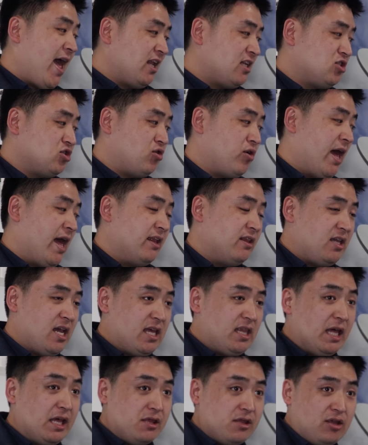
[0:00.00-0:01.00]
actual
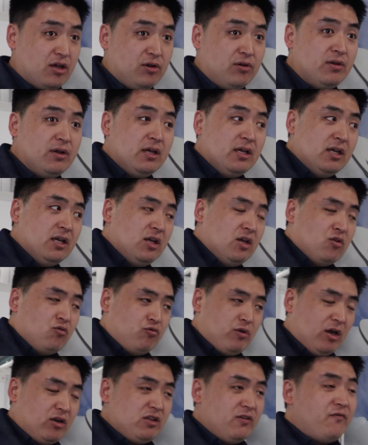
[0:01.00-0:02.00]
antennas. So
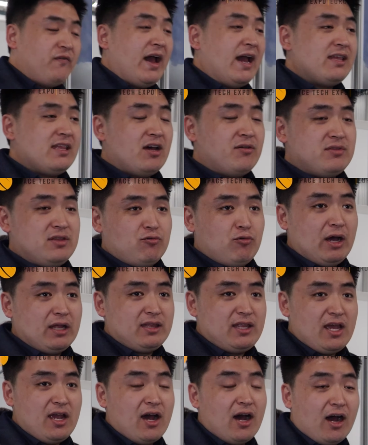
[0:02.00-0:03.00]
we're going to find out
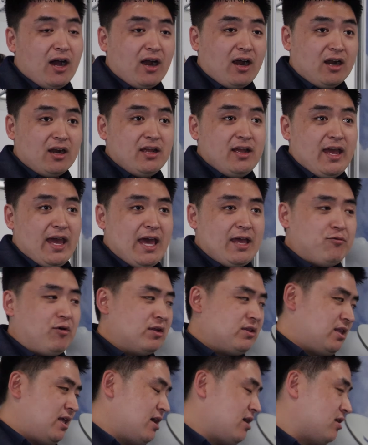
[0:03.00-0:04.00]
what they are and
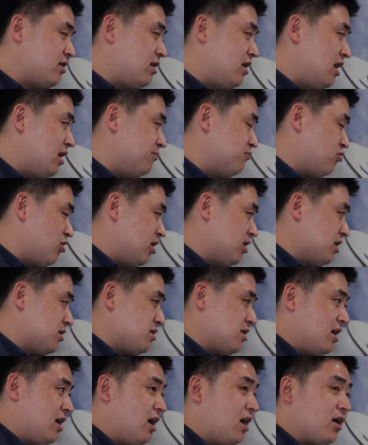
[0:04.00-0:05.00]
what their um,
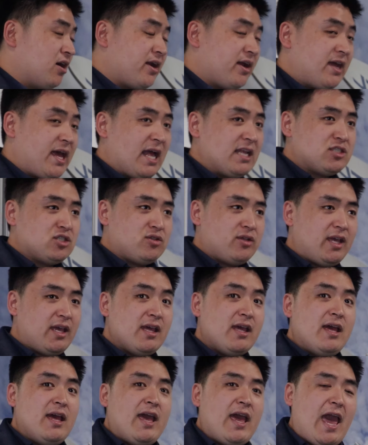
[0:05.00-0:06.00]
products are
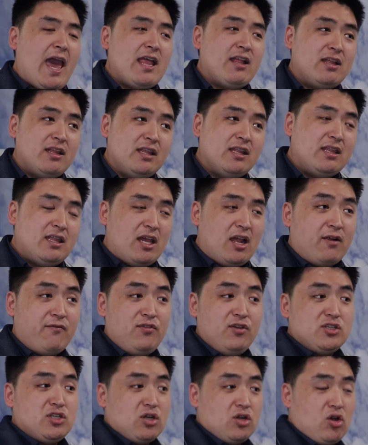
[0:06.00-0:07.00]
actually and their
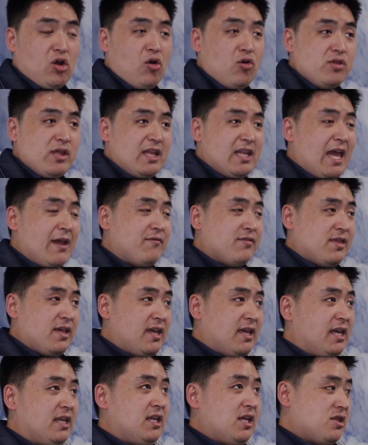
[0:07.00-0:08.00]
future goals and
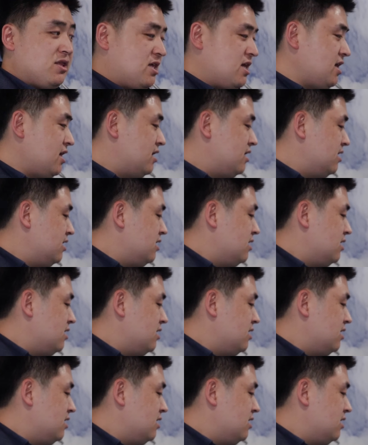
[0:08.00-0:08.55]
everything, etc.